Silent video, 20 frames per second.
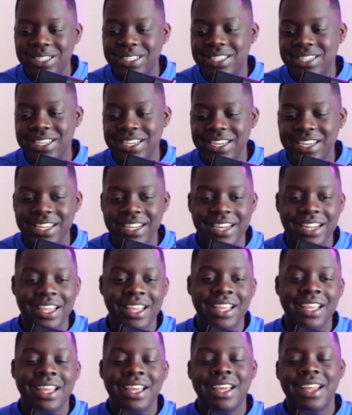see it.
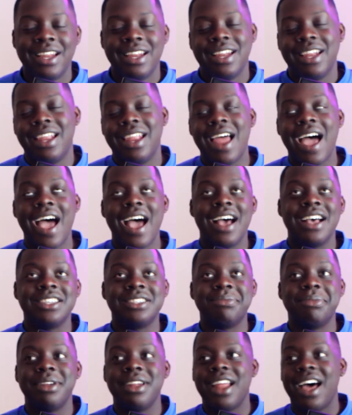
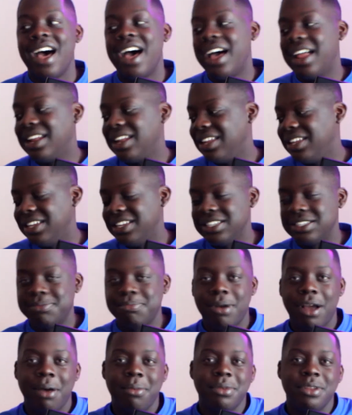Last but not least,
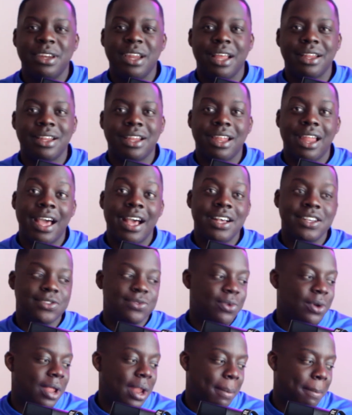probably not the last
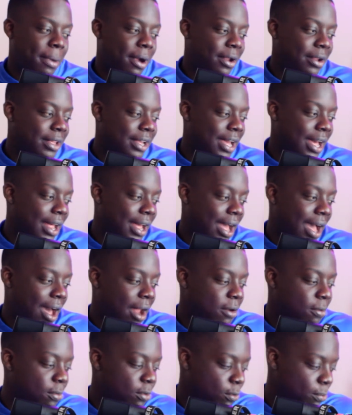one, I probably got
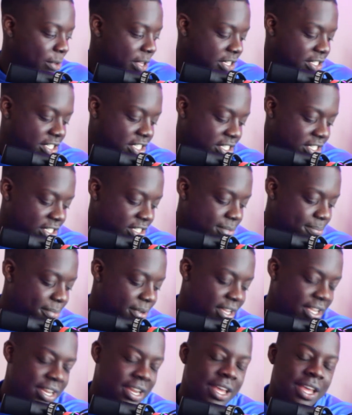honorable mentions,
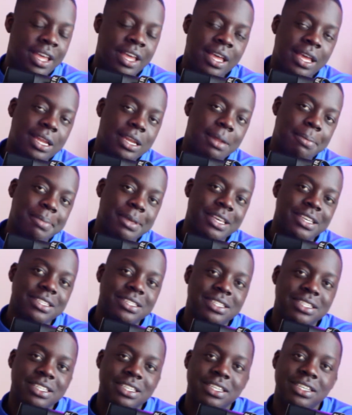but the
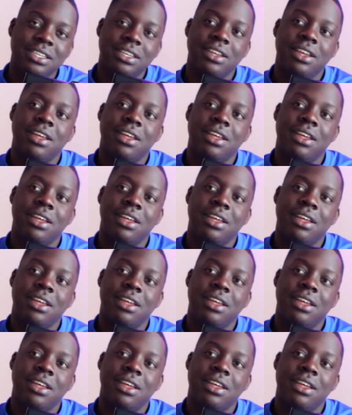PC.